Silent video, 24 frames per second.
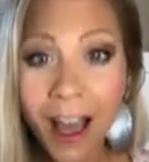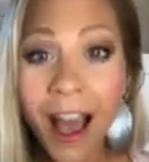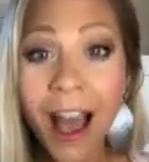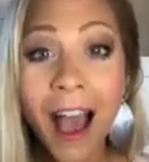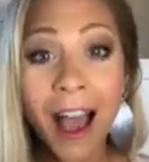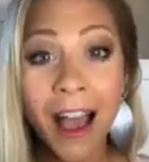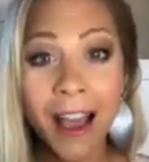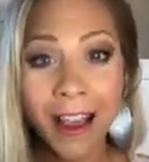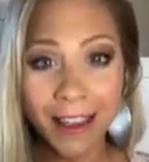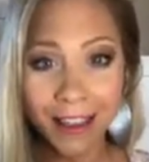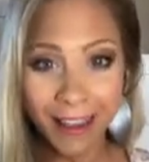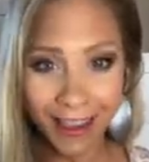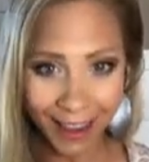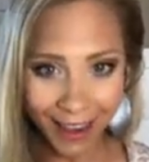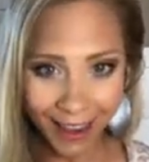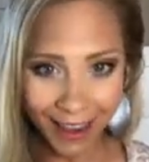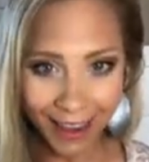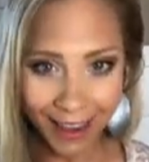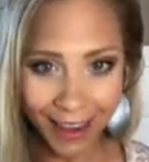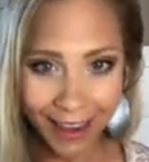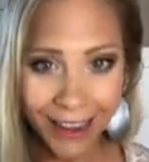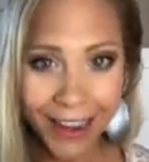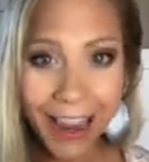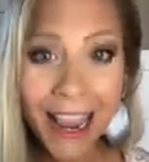I
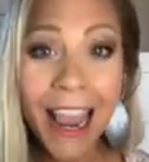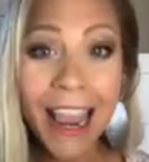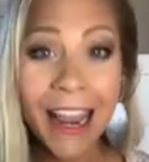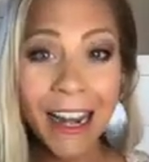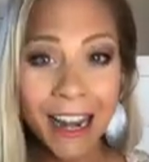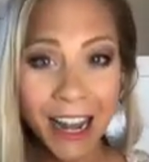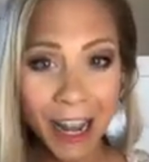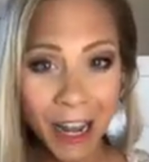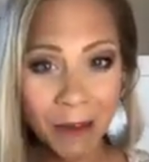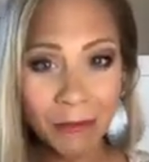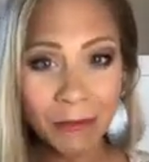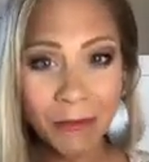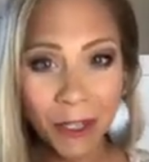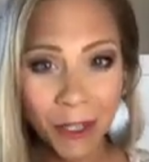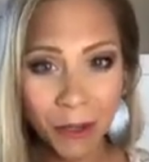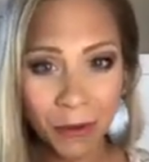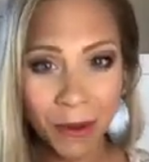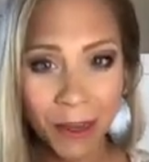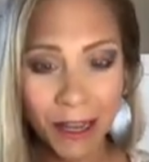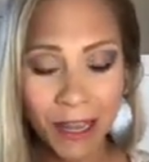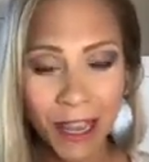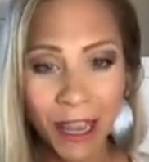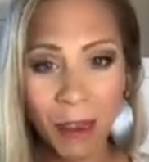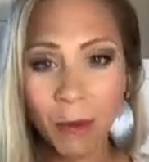can, and I'm
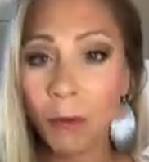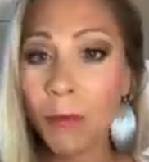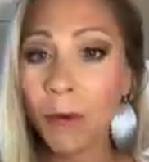doing it.